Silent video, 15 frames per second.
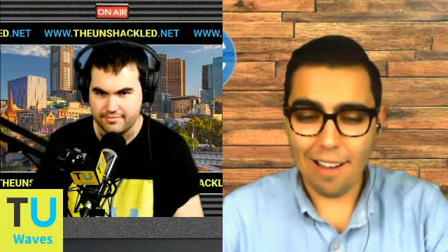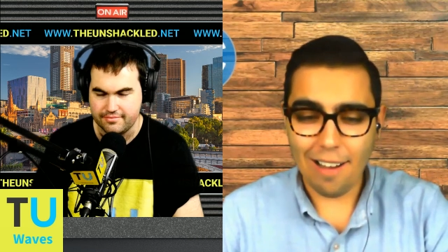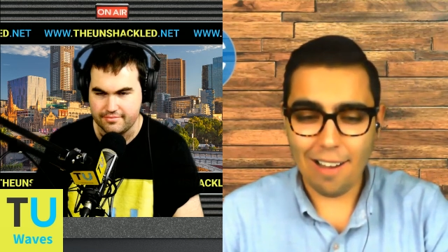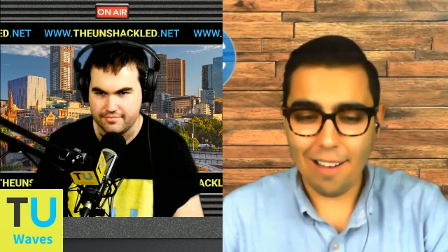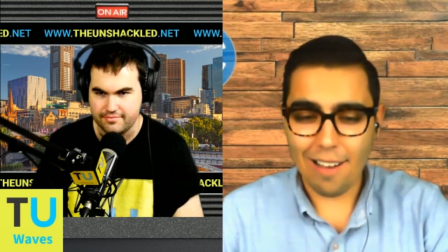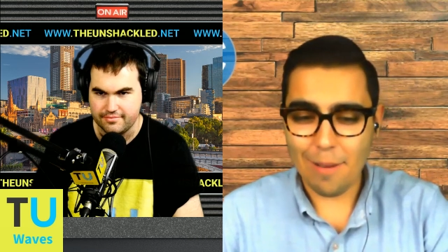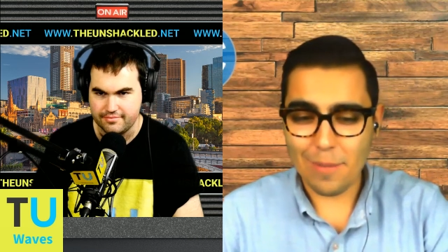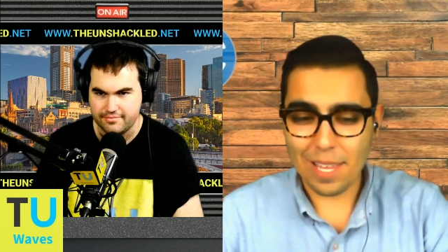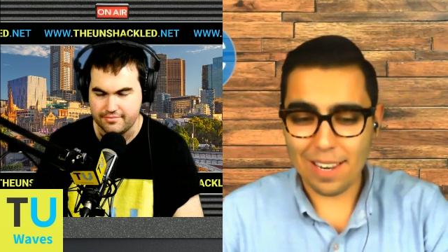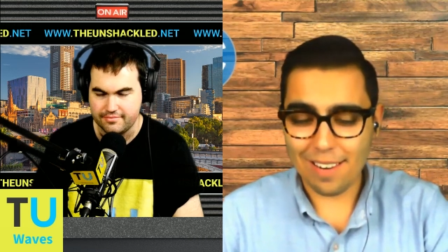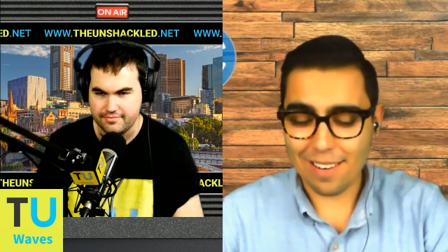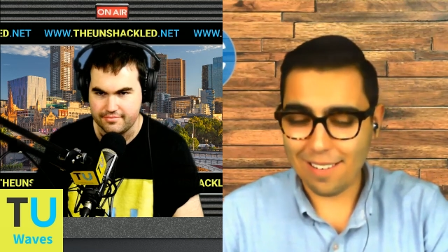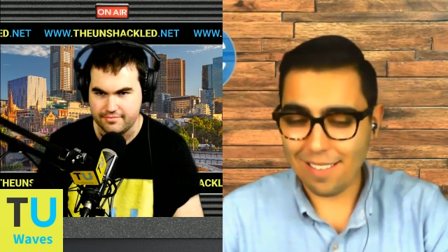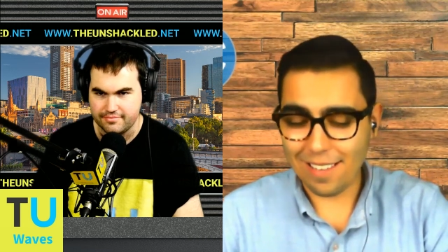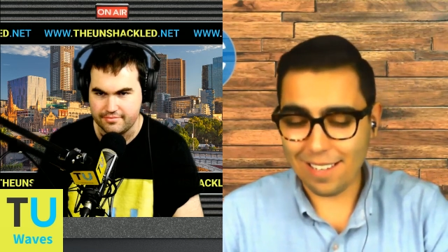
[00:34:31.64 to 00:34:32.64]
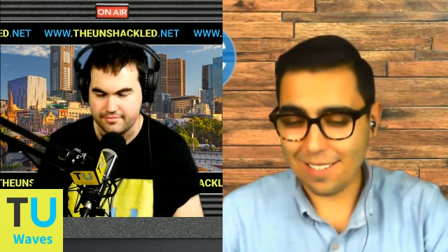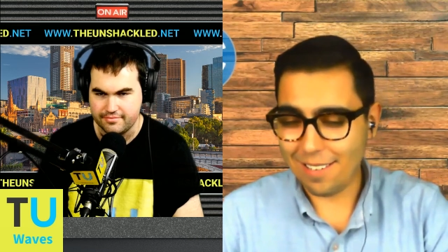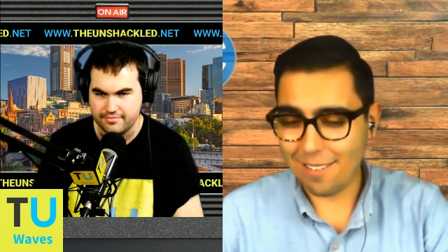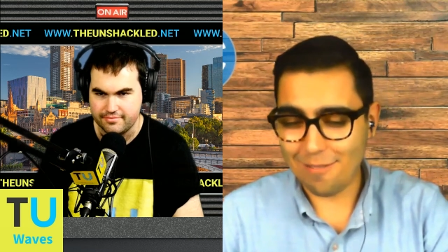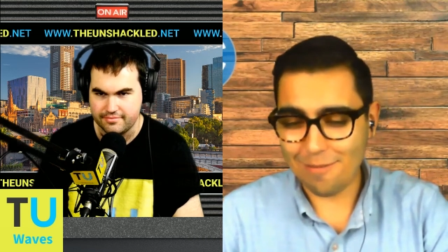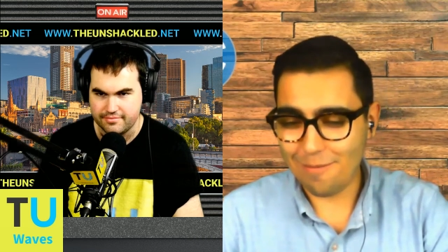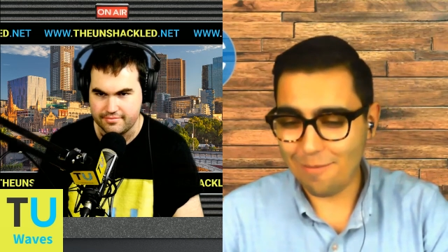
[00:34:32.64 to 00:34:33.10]
Speaker 1: mean, listen,
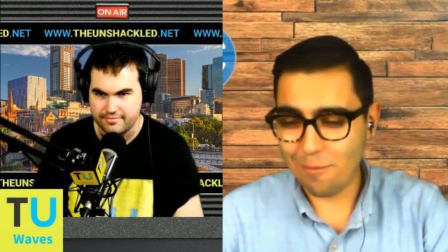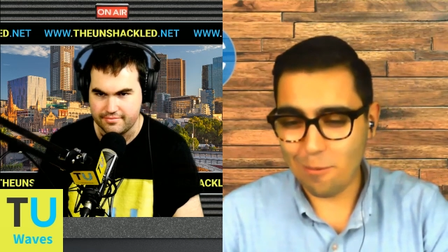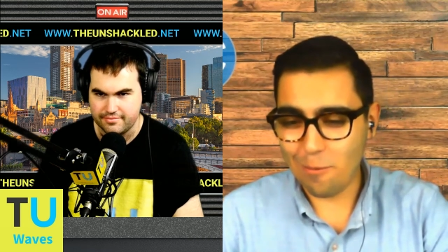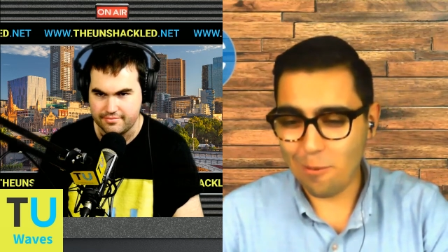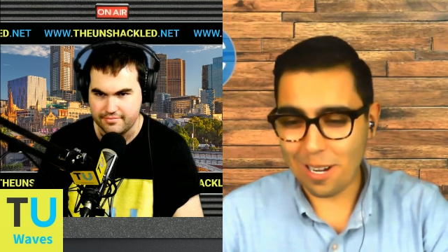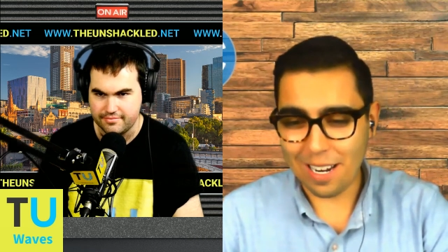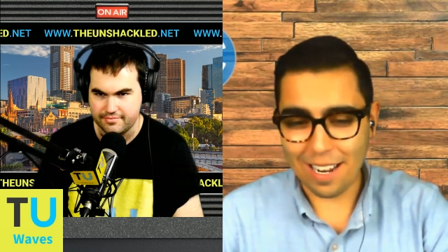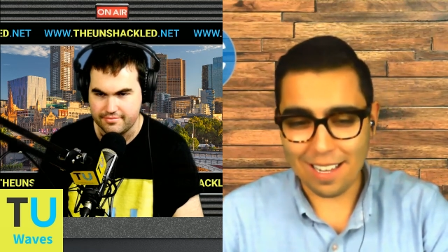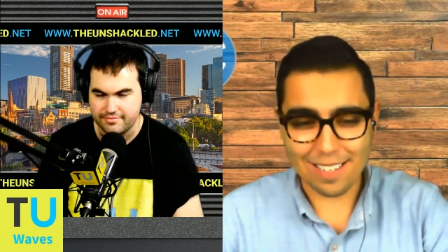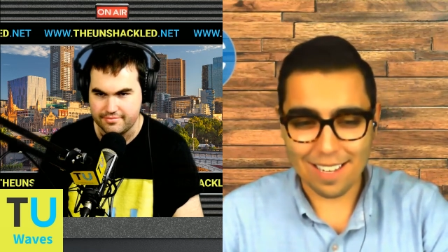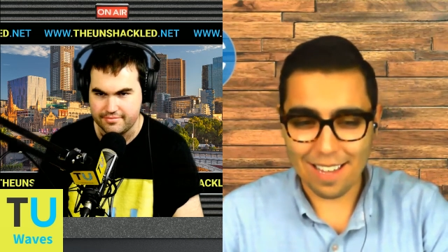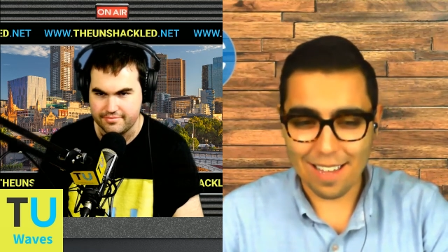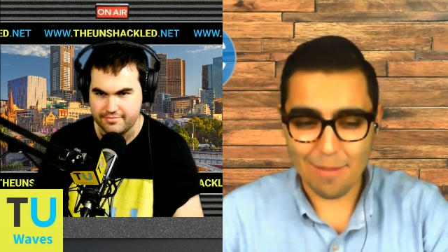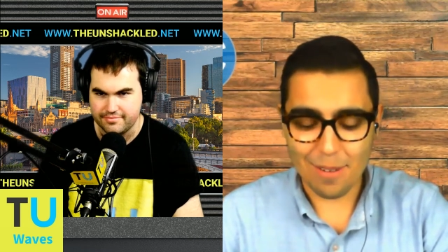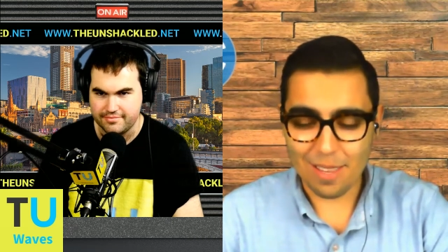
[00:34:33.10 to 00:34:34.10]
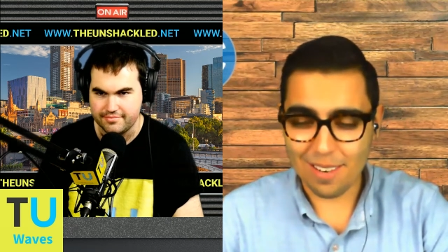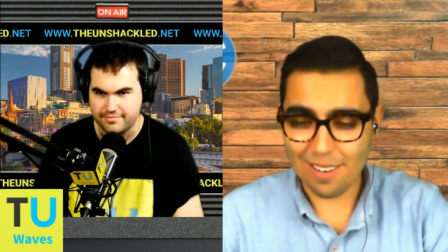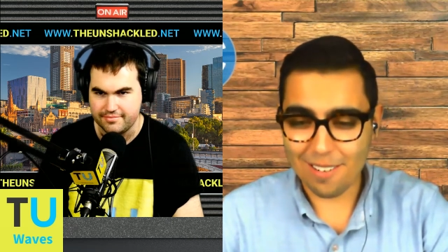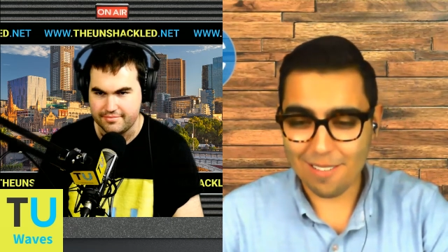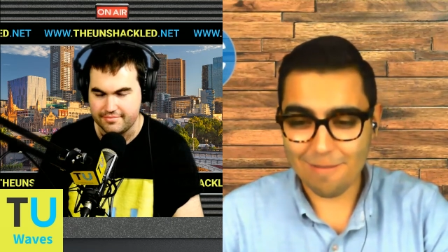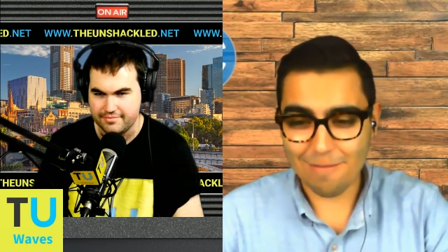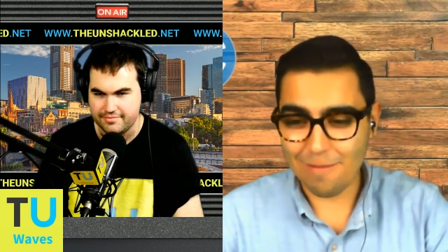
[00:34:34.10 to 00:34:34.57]
w- what can I say? I mean,
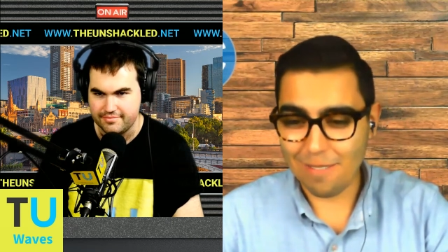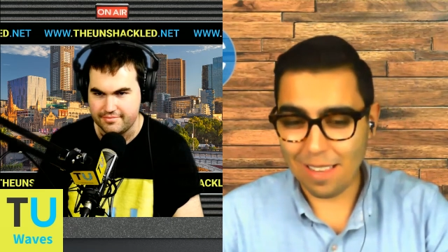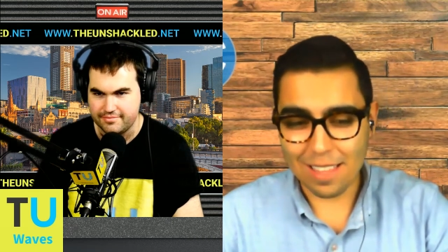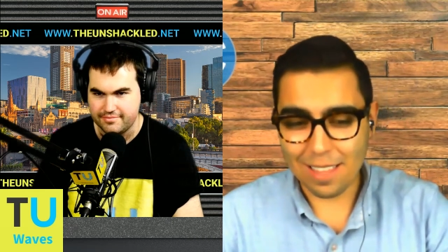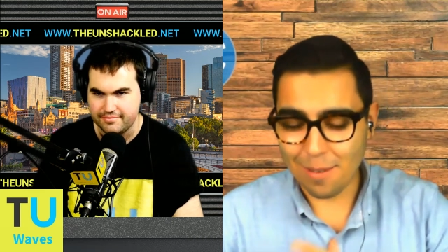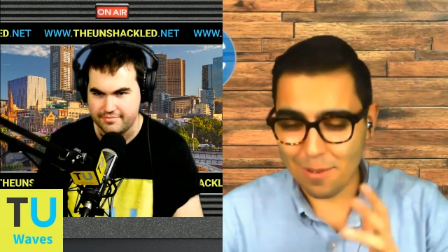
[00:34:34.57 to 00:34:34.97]
let them do it.